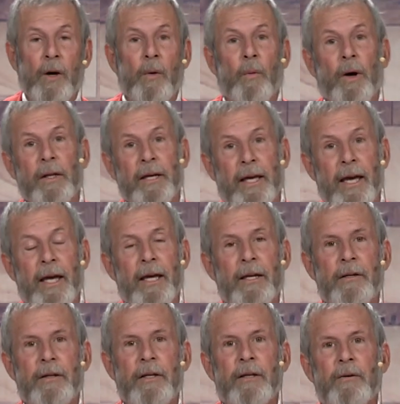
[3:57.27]
Well,
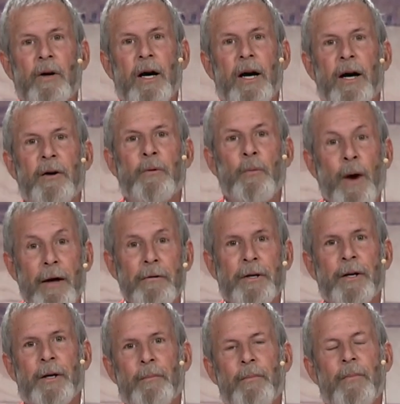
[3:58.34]
again,
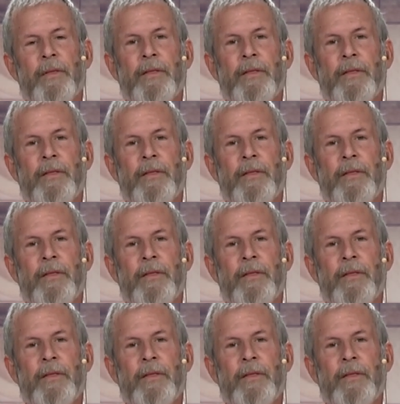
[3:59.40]
welcome.